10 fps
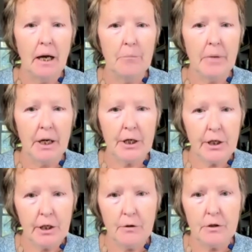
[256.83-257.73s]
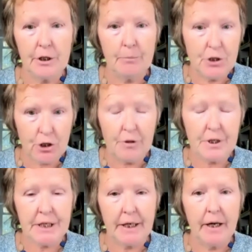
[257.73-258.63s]
Um, a huge, the
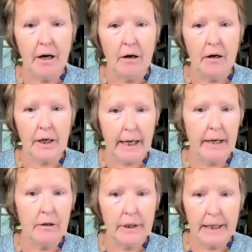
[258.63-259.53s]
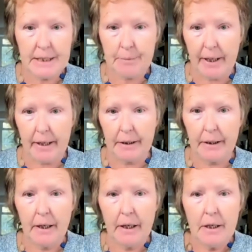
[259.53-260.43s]
majority are gay or lesbian.